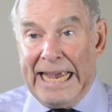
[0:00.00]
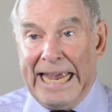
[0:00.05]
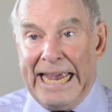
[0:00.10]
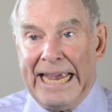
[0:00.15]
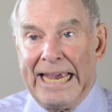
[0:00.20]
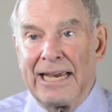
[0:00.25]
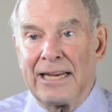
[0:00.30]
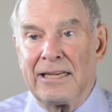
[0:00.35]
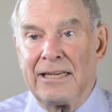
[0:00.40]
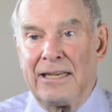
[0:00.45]

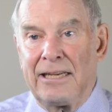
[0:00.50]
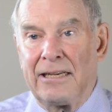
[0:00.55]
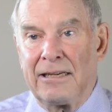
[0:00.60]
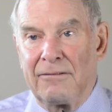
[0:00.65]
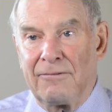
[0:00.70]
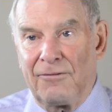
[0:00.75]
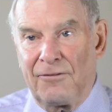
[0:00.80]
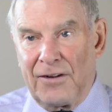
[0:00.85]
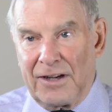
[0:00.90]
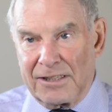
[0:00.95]
and
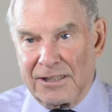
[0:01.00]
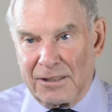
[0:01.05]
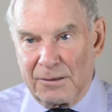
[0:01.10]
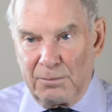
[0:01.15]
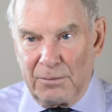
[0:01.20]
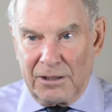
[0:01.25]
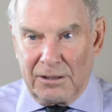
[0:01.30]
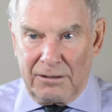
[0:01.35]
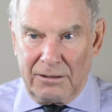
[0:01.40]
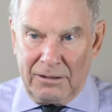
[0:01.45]

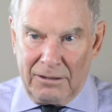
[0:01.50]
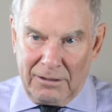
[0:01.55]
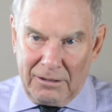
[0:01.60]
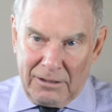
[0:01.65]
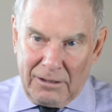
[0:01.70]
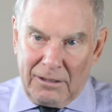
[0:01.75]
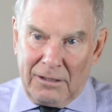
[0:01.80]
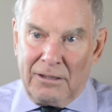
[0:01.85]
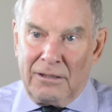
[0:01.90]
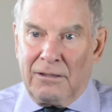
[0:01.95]
investment
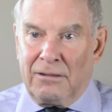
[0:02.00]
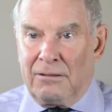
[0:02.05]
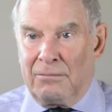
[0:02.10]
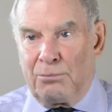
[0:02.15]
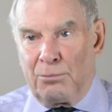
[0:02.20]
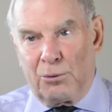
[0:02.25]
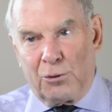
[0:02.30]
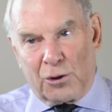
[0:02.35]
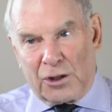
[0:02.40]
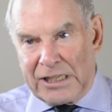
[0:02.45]

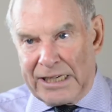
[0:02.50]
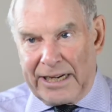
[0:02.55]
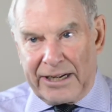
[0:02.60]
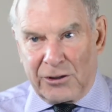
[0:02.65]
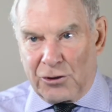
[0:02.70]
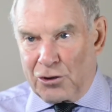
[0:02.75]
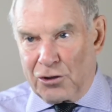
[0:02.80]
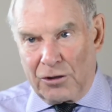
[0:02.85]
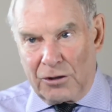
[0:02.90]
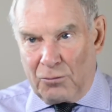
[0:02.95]

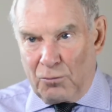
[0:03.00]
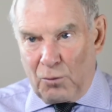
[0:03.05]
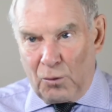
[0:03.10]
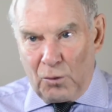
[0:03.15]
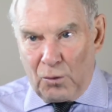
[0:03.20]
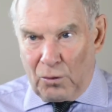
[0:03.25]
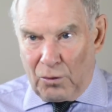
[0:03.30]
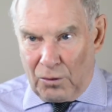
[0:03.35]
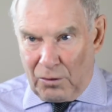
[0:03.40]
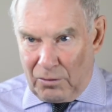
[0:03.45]
protection
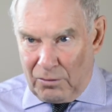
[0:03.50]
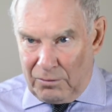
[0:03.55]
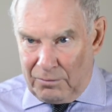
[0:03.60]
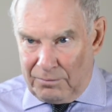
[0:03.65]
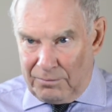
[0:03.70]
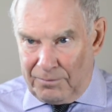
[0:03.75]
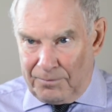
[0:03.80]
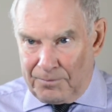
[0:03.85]
war.